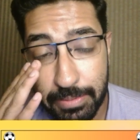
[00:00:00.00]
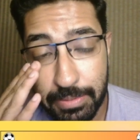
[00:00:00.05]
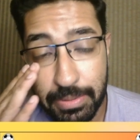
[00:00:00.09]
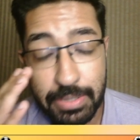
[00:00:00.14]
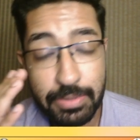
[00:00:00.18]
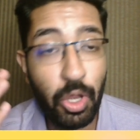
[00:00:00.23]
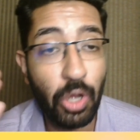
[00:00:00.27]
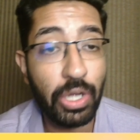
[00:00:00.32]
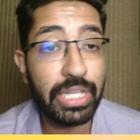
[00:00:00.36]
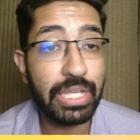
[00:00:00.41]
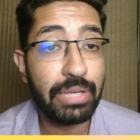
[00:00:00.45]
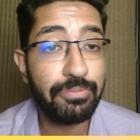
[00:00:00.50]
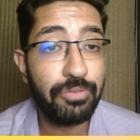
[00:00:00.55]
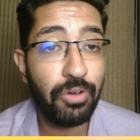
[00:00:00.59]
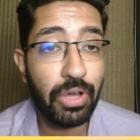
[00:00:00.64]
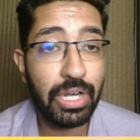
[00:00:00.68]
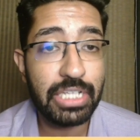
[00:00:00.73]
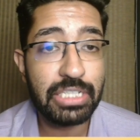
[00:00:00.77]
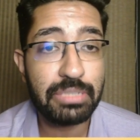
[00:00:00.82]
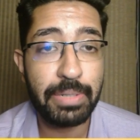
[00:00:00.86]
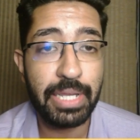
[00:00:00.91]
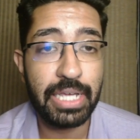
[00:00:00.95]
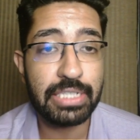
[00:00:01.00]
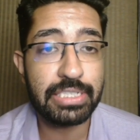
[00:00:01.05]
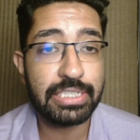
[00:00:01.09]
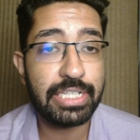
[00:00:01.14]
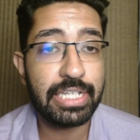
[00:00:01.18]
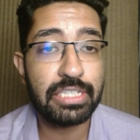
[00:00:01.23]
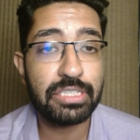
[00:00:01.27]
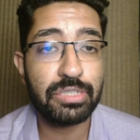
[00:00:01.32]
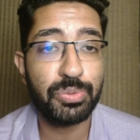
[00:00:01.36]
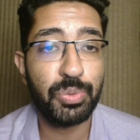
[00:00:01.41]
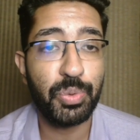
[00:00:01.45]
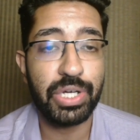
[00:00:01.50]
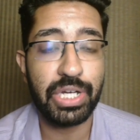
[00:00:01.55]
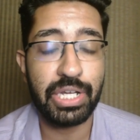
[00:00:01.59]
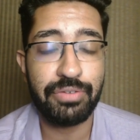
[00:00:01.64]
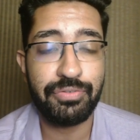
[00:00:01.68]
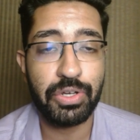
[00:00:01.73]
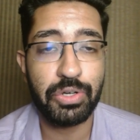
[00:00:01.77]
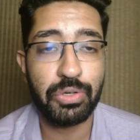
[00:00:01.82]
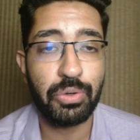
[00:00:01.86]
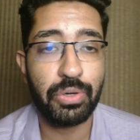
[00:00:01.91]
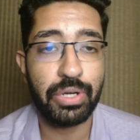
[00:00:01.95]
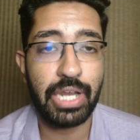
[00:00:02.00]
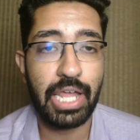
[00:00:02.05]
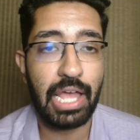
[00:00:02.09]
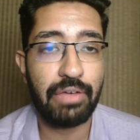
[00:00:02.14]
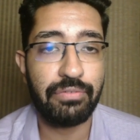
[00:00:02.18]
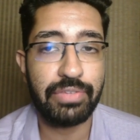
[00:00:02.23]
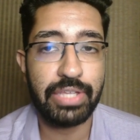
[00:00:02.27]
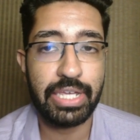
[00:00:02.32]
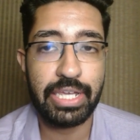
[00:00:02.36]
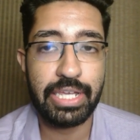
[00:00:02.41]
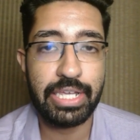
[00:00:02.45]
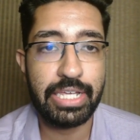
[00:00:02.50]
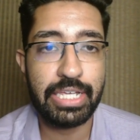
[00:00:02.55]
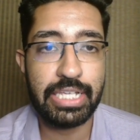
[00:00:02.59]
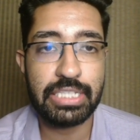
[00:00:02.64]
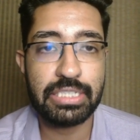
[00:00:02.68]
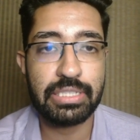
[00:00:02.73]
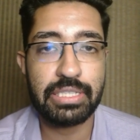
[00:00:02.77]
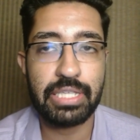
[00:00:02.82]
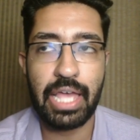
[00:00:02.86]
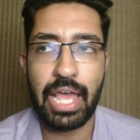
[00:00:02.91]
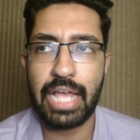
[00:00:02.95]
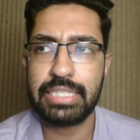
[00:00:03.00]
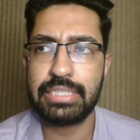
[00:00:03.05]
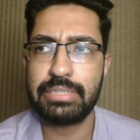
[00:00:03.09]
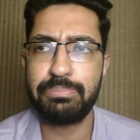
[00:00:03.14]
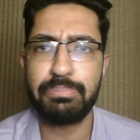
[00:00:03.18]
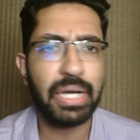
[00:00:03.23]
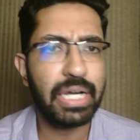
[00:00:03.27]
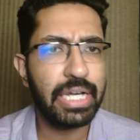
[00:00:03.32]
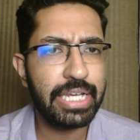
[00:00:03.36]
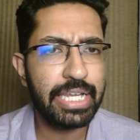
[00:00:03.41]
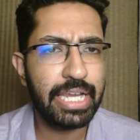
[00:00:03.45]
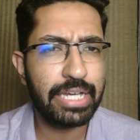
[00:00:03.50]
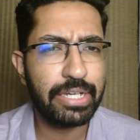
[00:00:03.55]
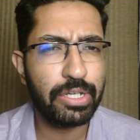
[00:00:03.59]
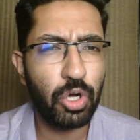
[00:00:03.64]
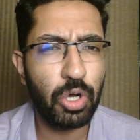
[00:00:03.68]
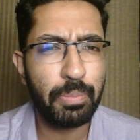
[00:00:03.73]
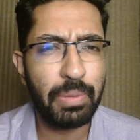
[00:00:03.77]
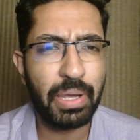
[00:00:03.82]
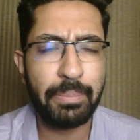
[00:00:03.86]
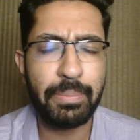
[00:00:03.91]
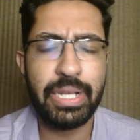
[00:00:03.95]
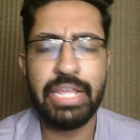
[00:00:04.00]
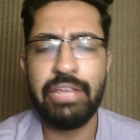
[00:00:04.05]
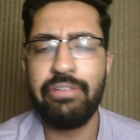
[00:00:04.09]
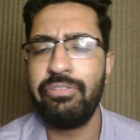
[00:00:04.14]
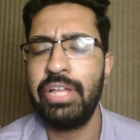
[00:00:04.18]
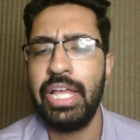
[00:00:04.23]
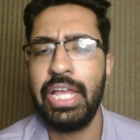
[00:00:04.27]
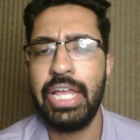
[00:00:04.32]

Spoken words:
Nottingham Forest players, Chris Wood, if you don't have, he's has Burnley at home, I believe.